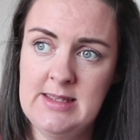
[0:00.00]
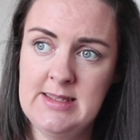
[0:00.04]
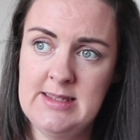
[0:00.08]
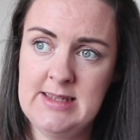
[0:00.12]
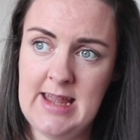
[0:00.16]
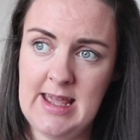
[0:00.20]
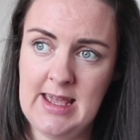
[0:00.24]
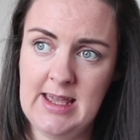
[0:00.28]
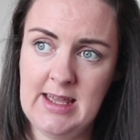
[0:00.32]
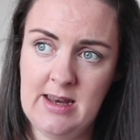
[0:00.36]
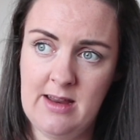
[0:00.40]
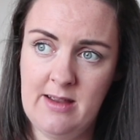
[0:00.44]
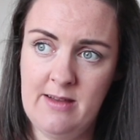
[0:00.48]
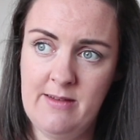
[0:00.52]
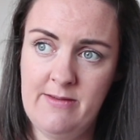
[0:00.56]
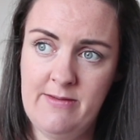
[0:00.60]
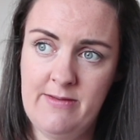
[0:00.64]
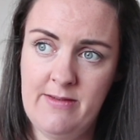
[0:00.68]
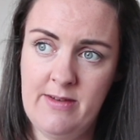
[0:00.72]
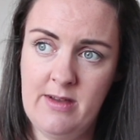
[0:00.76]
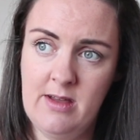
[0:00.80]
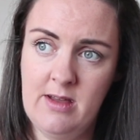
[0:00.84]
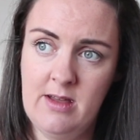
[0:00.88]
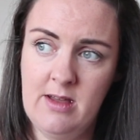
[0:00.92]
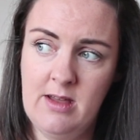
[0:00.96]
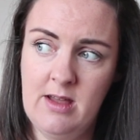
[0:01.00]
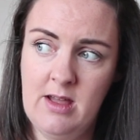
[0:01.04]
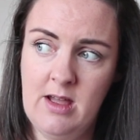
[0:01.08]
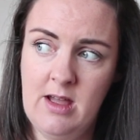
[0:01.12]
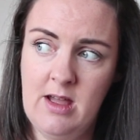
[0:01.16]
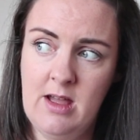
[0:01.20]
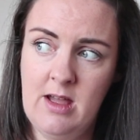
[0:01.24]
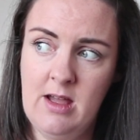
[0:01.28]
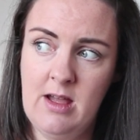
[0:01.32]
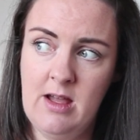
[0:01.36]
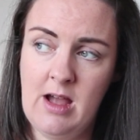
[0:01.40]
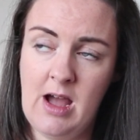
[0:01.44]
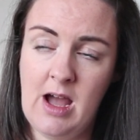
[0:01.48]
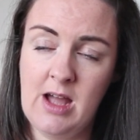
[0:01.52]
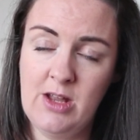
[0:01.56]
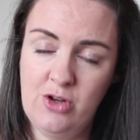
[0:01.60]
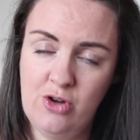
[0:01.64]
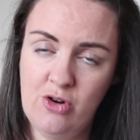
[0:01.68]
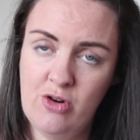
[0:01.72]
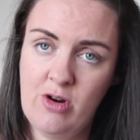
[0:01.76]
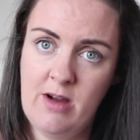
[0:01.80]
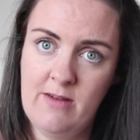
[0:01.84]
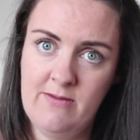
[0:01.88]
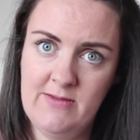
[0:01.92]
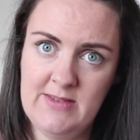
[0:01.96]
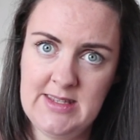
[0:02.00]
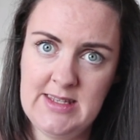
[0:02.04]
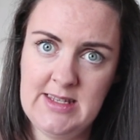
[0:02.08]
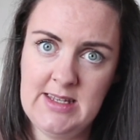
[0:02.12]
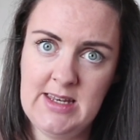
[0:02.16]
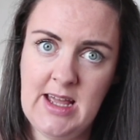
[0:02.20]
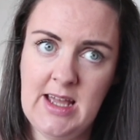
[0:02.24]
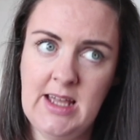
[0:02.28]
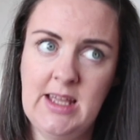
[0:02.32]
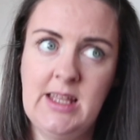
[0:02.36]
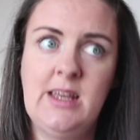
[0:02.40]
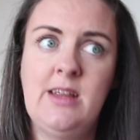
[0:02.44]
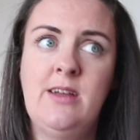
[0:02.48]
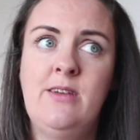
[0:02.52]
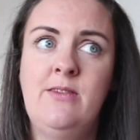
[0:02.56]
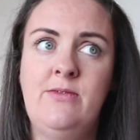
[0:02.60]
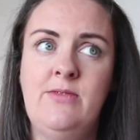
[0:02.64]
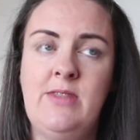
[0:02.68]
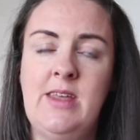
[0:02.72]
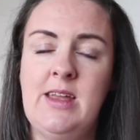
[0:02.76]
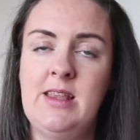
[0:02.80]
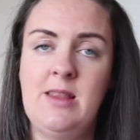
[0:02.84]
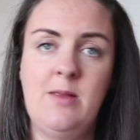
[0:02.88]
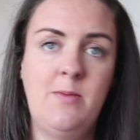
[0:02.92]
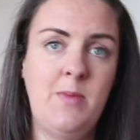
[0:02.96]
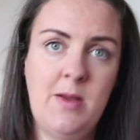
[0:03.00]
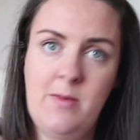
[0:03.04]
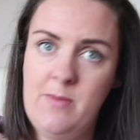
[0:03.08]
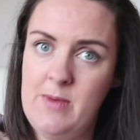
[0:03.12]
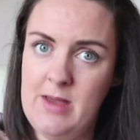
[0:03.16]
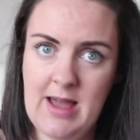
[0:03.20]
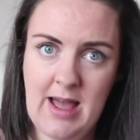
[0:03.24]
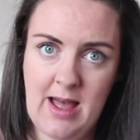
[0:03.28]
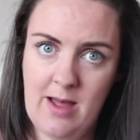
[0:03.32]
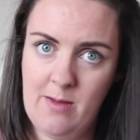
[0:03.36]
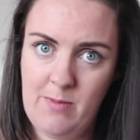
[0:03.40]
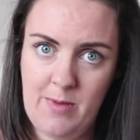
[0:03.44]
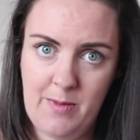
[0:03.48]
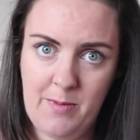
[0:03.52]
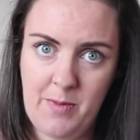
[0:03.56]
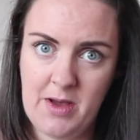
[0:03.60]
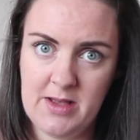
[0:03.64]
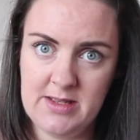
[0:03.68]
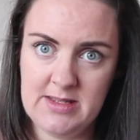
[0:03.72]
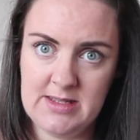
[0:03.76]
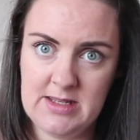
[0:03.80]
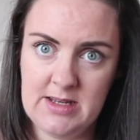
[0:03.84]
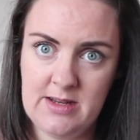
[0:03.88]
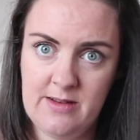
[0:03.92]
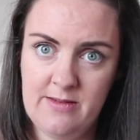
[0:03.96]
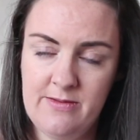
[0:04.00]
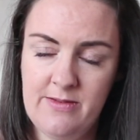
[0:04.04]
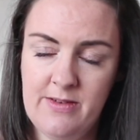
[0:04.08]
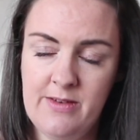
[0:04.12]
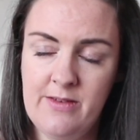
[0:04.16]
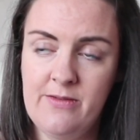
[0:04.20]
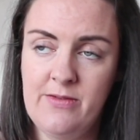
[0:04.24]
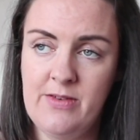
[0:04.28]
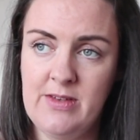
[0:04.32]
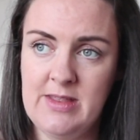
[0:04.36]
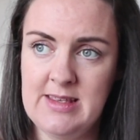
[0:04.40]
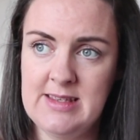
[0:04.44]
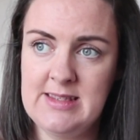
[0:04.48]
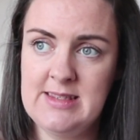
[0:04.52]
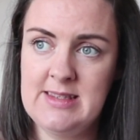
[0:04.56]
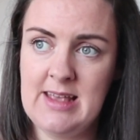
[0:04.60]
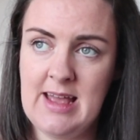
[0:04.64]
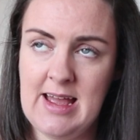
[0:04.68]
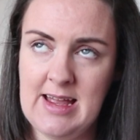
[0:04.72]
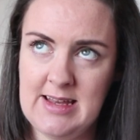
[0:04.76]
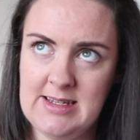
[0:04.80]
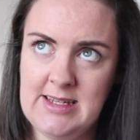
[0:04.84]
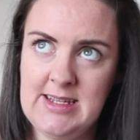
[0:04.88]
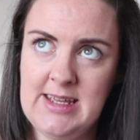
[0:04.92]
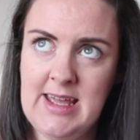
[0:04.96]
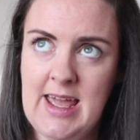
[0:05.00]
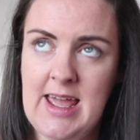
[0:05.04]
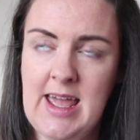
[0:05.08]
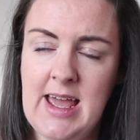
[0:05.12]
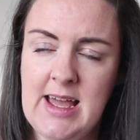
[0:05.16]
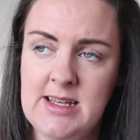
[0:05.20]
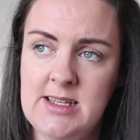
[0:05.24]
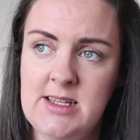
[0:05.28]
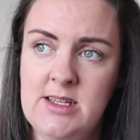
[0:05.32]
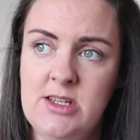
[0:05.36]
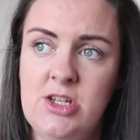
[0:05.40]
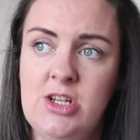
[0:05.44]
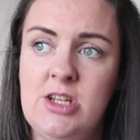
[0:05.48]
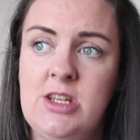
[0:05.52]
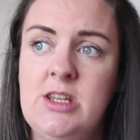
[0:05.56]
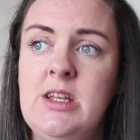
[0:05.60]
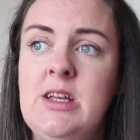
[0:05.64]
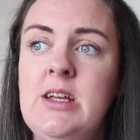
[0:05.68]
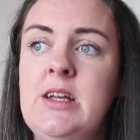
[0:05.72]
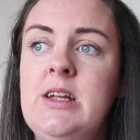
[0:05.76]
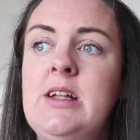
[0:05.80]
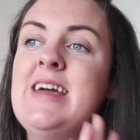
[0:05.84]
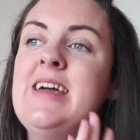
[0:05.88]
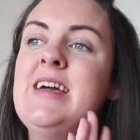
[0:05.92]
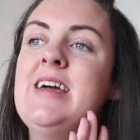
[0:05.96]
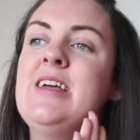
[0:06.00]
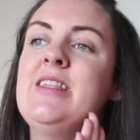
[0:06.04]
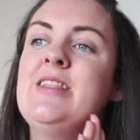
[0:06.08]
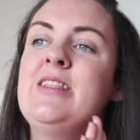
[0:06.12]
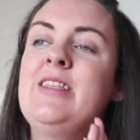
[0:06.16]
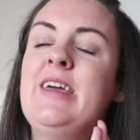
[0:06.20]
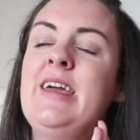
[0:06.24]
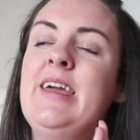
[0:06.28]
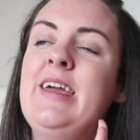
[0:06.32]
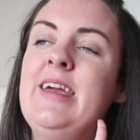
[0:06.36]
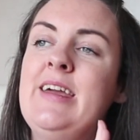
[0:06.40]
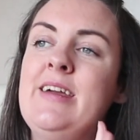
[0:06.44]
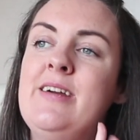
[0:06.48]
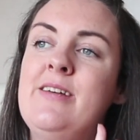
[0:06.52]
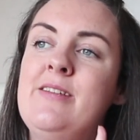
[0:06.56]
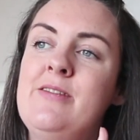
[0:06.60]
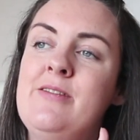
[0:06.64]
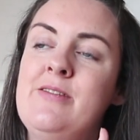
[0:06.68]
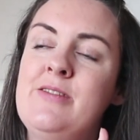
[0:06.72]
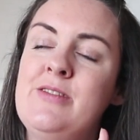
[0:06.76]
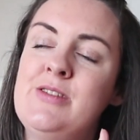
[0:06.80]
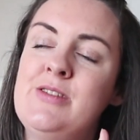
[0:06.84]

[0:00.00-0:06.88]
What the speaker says: negative and you're obviously negative, then the baby can't be positive for this anti-K antigen. The